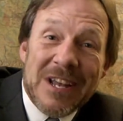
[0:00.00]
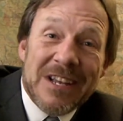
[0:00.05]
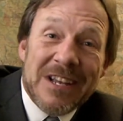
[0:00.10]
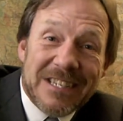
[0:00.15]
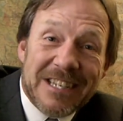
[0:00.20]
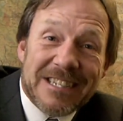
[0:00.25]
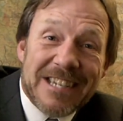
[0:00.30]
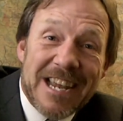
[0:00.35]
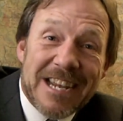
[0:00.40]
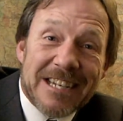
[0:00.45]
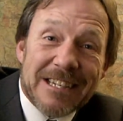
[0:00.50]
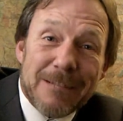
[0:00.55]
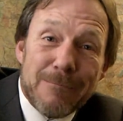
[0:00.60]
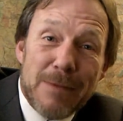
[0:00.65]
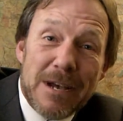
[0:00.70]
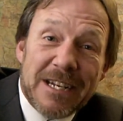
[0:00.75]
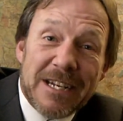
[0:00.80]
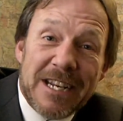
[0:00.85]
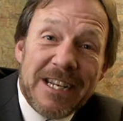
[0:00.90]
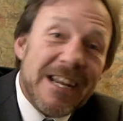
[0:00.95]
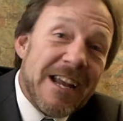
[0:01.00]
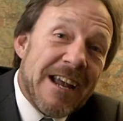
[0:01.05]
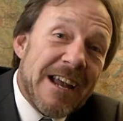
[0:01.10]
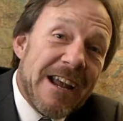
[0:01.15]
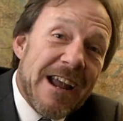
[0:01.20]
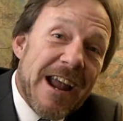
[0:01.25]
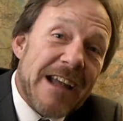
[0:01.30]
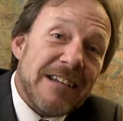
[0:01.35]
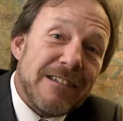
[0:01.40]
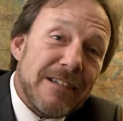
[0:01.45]
You take the money,
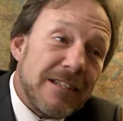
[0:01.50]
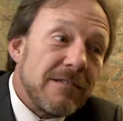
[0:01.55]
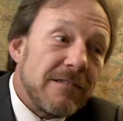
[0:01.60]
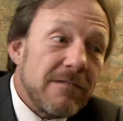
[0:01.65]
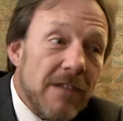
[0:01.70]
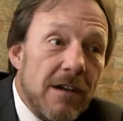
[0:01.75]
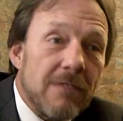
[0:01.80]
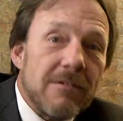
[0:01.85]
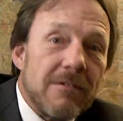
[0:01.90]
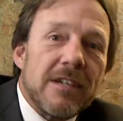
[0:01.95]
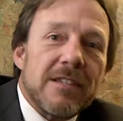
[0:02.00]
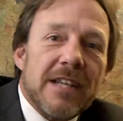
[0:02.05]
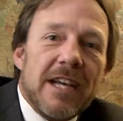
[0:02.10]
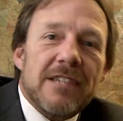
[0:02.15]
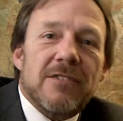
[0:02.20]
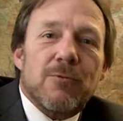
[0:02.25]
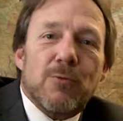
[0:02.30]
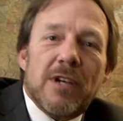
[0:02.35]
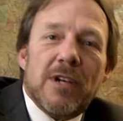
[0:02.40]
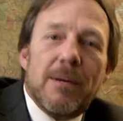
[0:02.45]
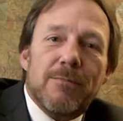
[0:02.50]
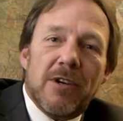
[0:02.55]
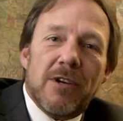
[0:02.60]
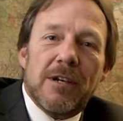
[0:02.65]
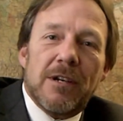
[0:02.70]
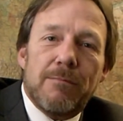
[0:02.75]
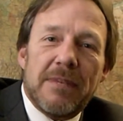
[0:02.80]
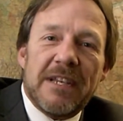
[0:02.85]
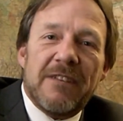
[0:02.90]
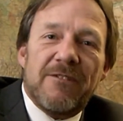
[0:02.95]
and then, that's what I'm going to
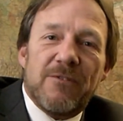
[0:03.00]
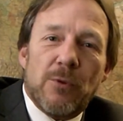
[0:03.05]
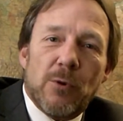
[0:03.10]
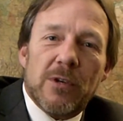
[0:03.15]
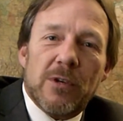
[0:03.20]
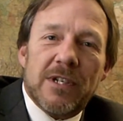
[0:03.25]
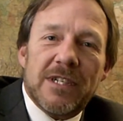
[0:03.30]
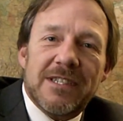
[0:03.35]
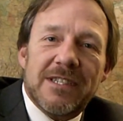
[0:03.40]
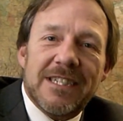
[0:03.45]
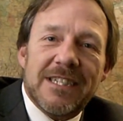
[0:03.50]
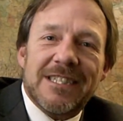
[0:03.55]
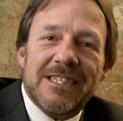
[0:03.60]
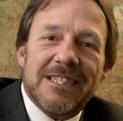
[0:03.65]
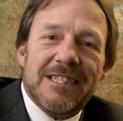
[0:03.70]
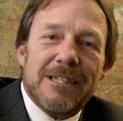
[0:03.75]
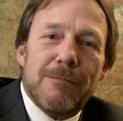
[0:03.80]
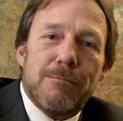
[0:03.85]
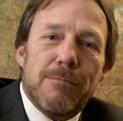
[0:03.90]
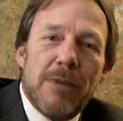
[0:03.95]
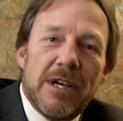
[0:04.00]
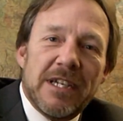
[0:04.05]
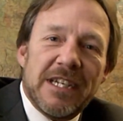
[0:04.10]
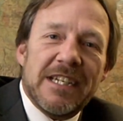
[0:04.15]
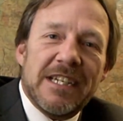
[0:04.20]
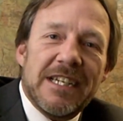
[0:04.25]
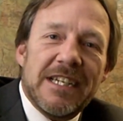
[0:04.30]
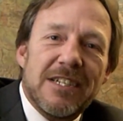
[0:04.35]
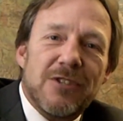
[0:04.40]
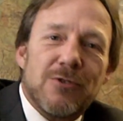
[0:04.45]
be for, because this is the moneyed
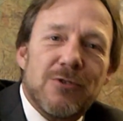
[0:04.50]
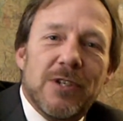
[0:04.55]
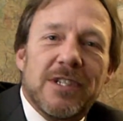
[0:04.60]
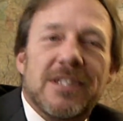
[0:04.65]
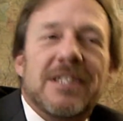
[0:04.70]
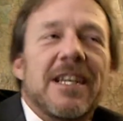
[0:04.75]
interest.